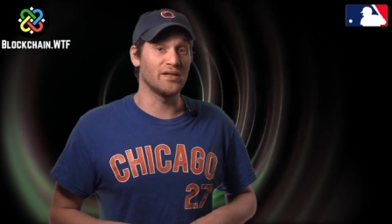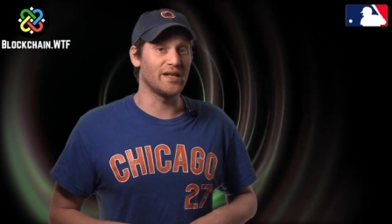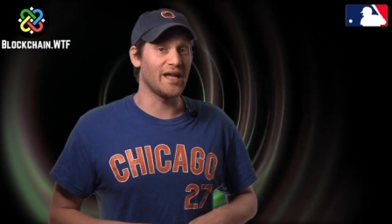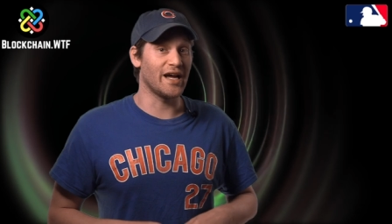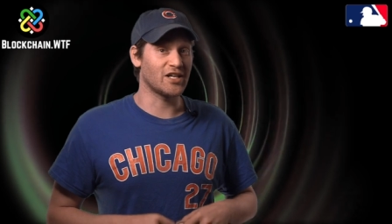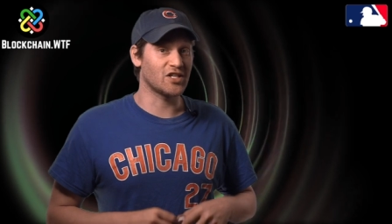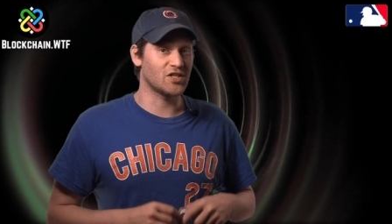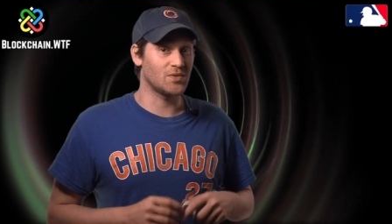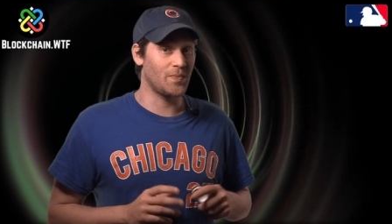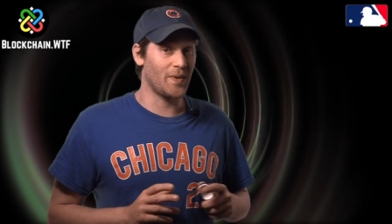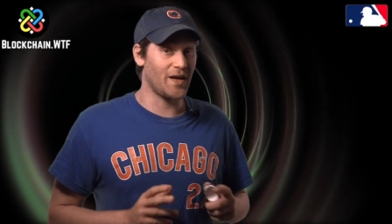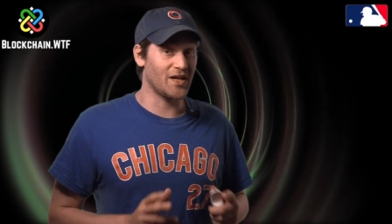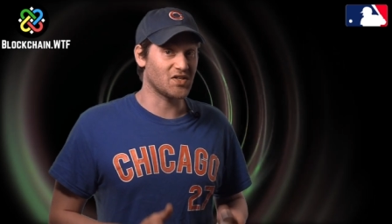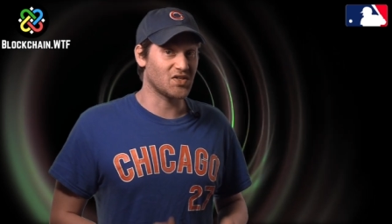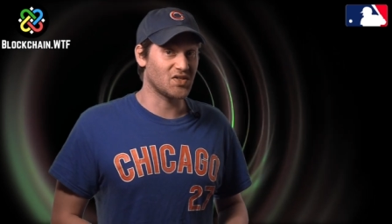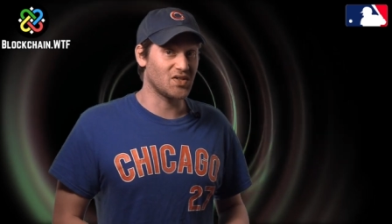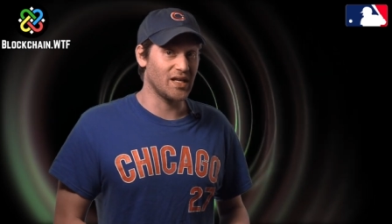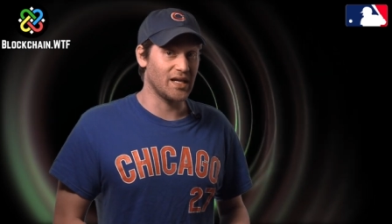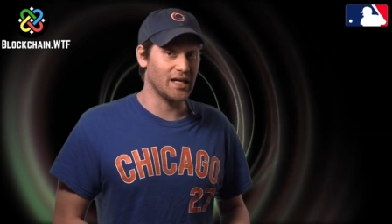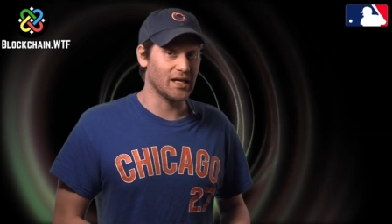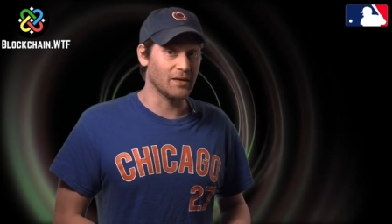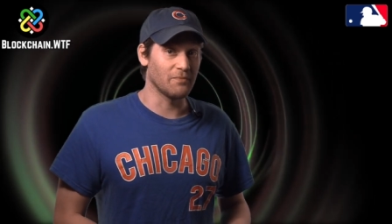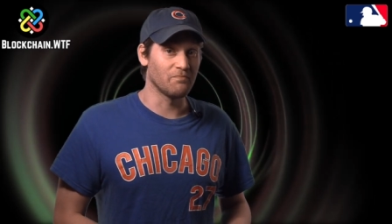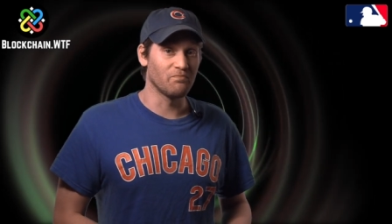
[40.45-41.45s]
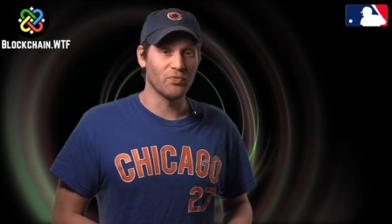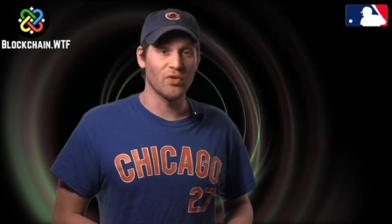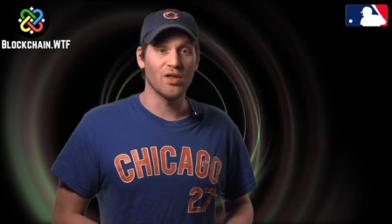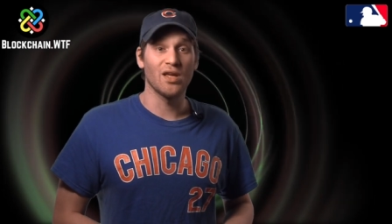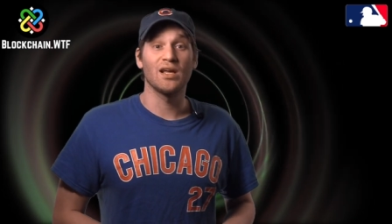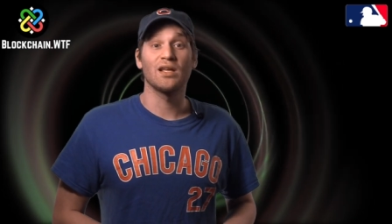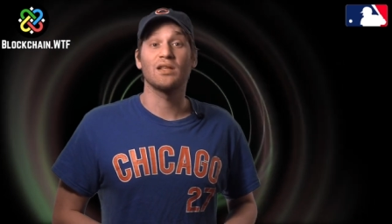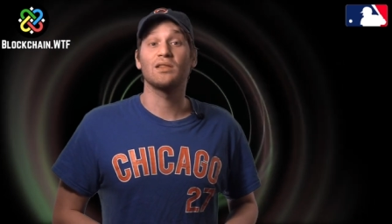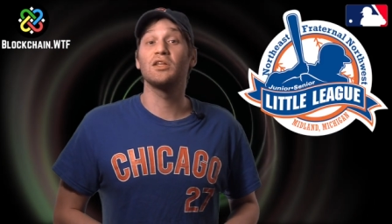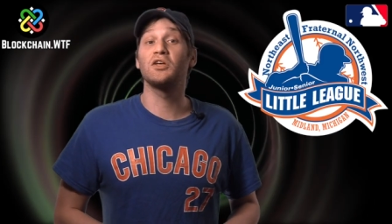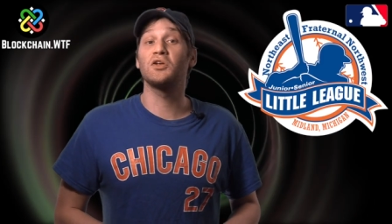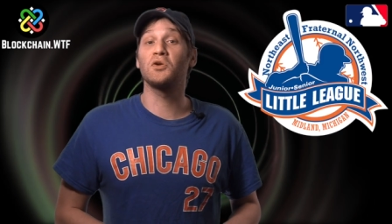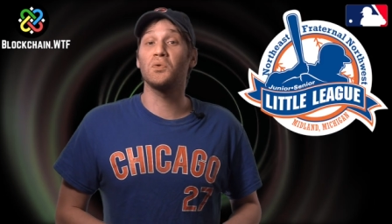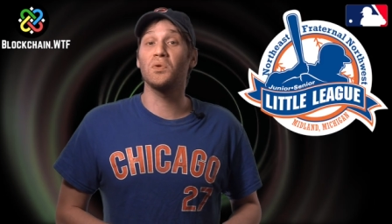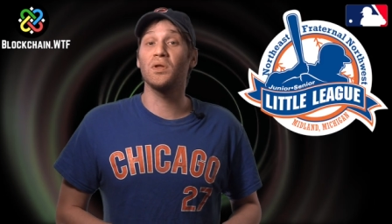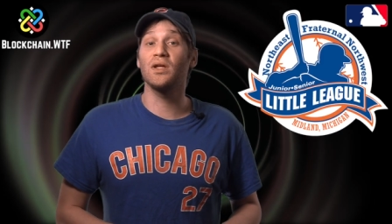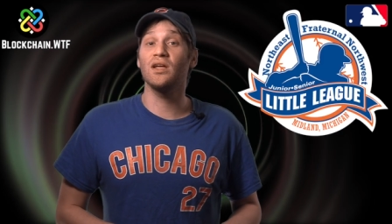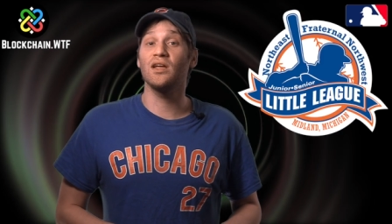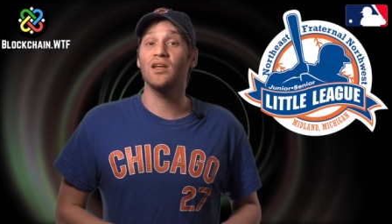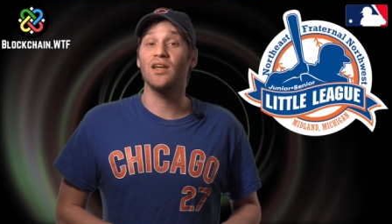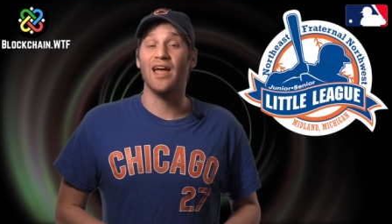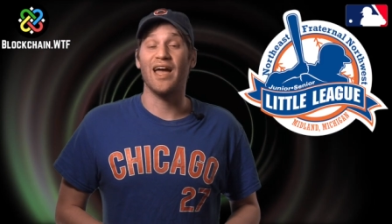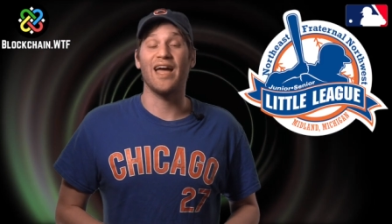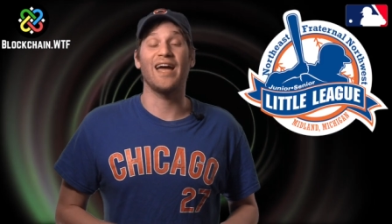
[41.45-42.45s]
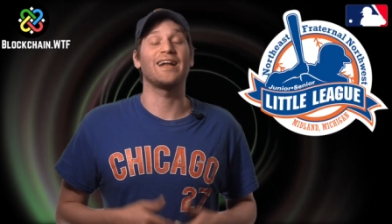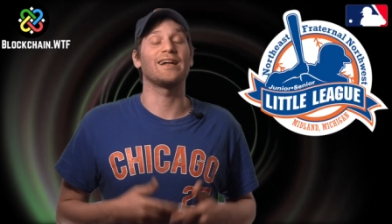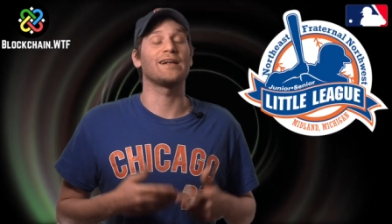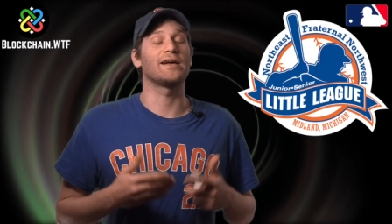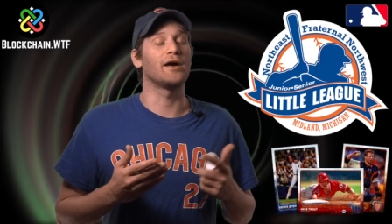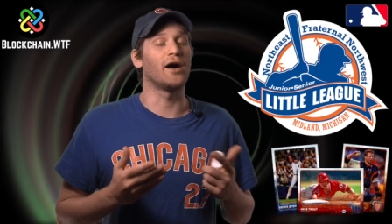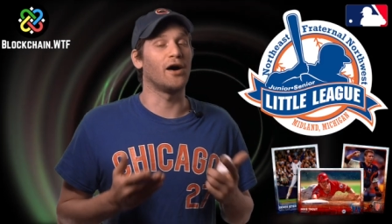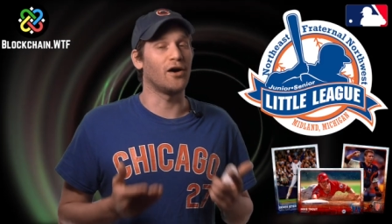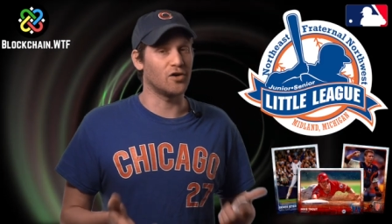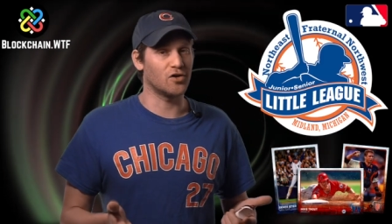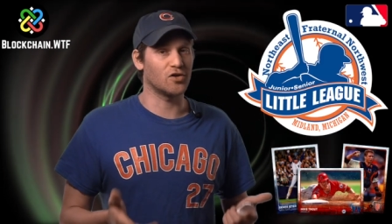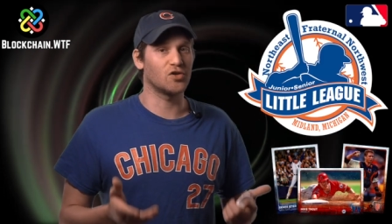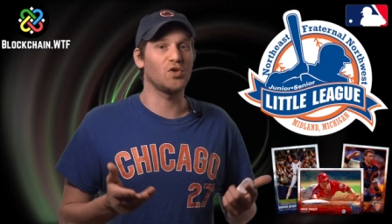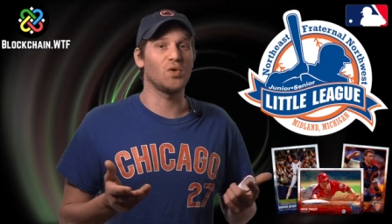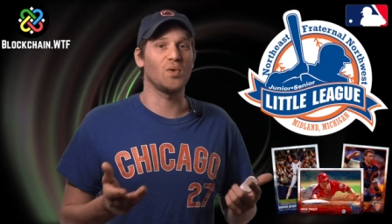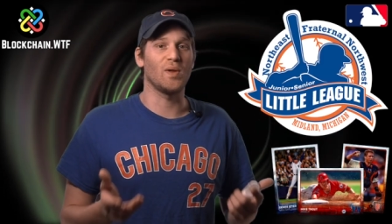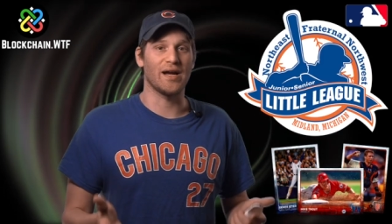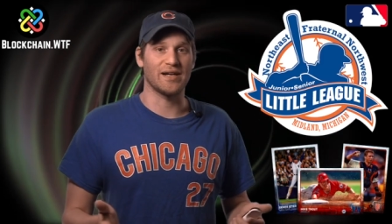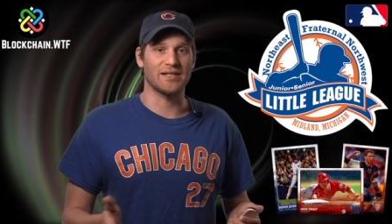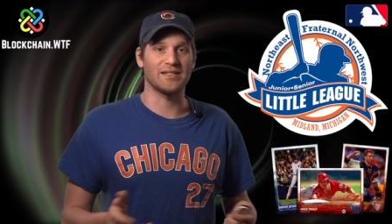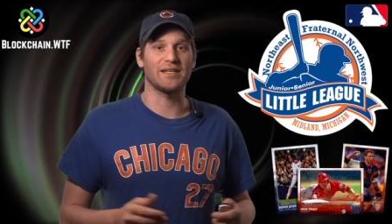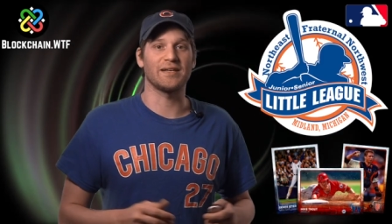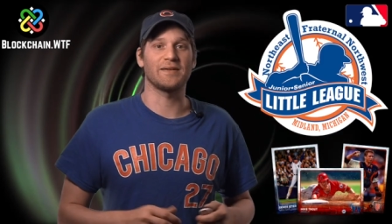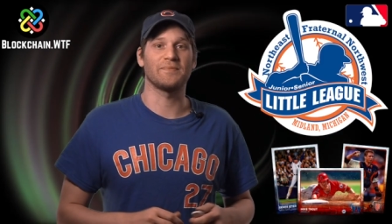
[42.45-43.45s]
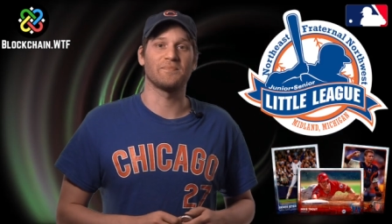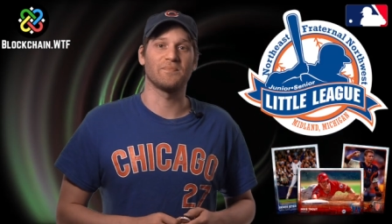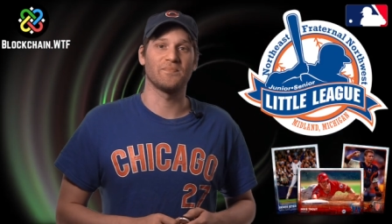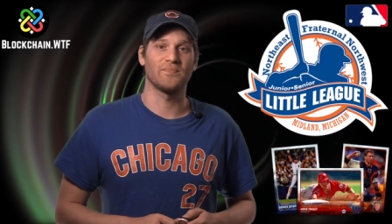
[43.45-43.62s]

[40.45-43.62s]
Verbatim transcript: next best thing Little League and card collecting.